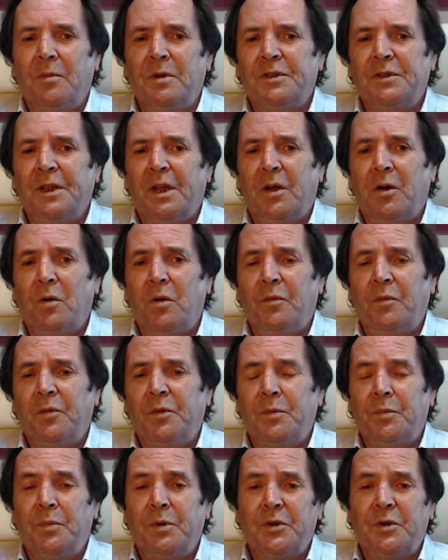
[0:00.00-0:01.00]
as they are
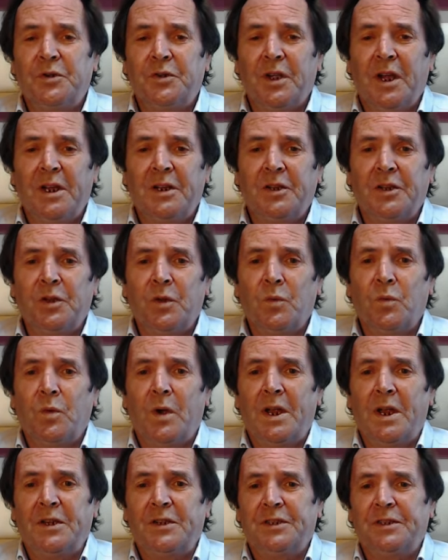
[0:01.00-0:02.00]
often portrayed in the
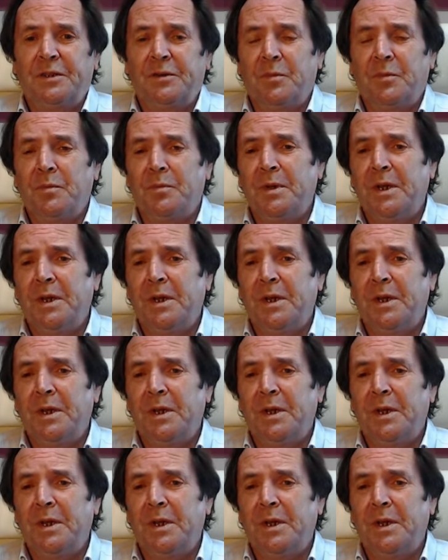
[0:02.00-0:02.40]
Western